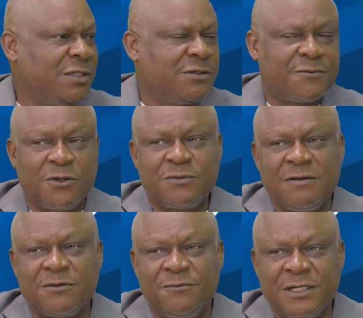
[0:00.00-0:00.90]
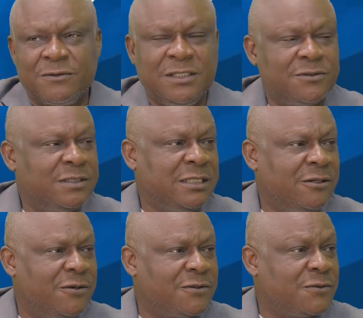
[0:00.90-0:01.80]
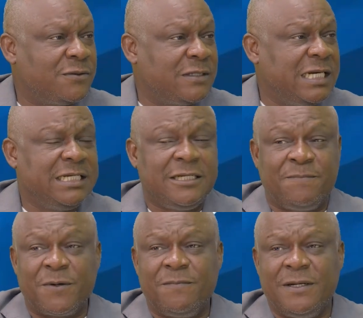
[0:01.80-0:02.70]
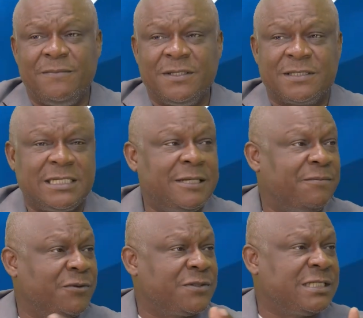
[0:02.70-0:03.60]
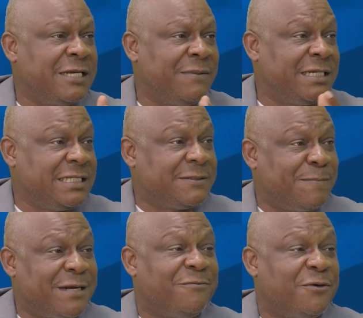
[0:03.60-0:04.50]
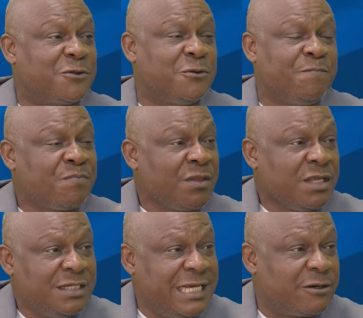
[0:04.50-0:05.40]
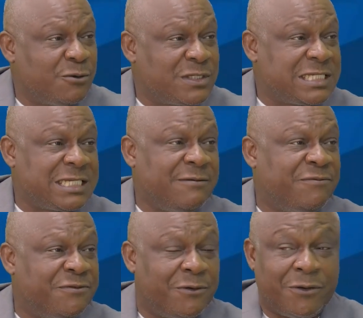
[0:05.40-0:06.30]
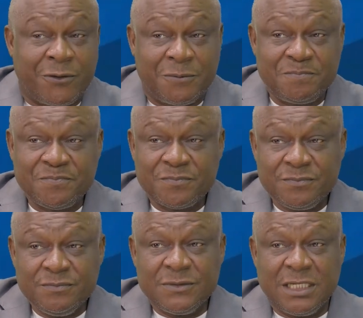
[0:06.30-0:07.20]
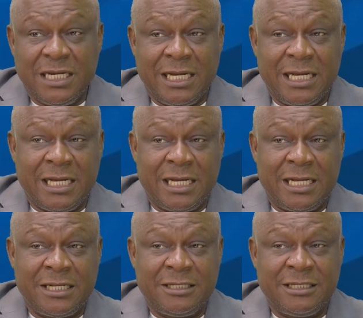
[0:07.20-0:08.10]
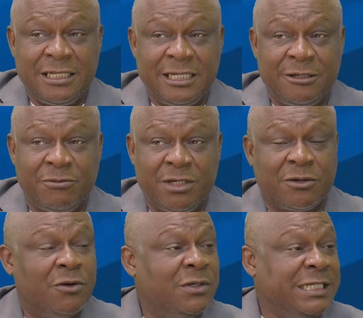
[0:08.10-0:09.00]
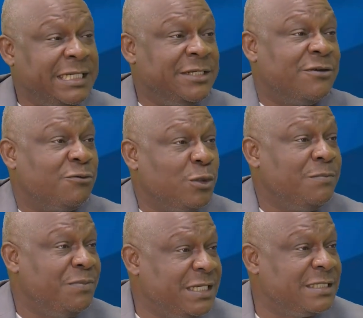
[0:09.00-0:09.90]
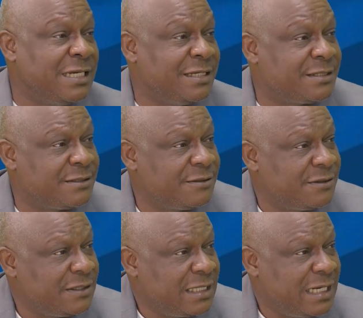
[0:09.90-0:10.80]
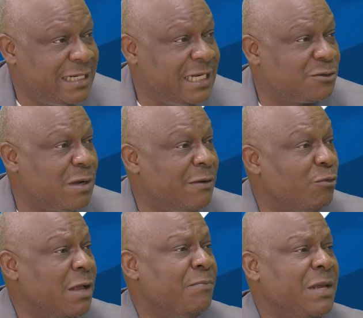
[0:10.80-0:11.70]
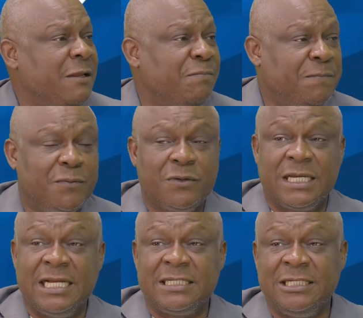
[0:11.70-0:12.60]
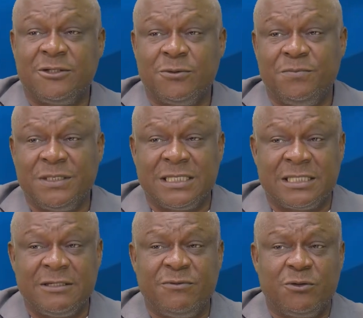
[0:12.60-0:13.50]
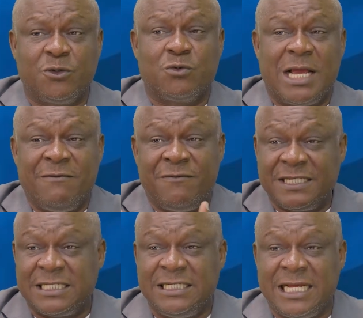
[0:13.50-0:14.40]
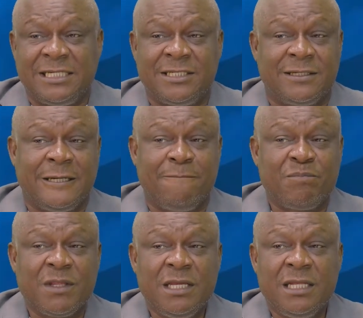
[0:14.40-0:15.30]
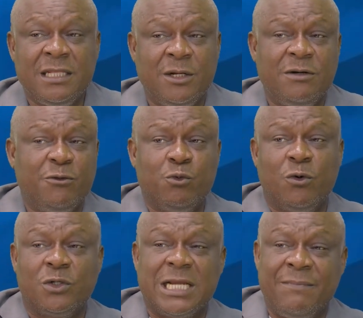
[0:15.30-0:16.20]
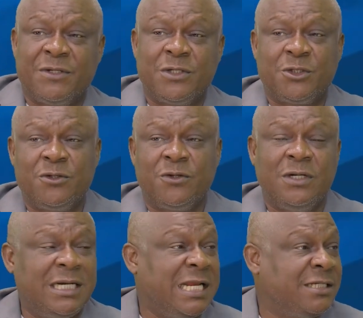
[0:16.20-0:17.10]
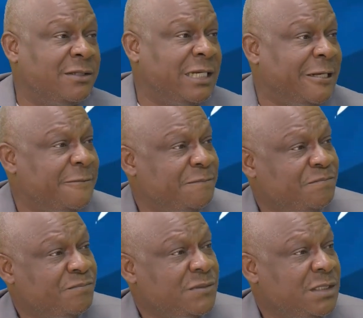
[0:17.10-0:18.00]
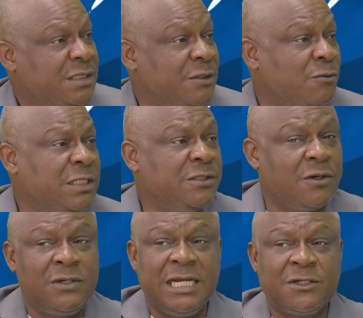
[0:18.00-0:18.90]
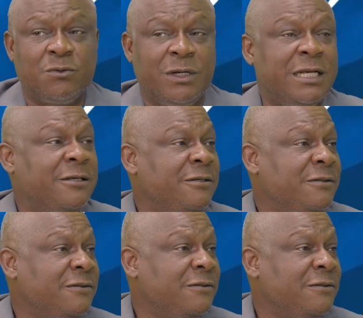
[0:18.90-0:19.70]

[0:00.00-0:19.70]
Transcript: which of course we have to factor into the law. So really the problem is most time, and this is part of also the ecosystem for what they call the ease of doing business. And that's why when many people get into business, even those who are invested in Nigeria, they don't even want arbitration done in Nigeria. They want it done elsewhere.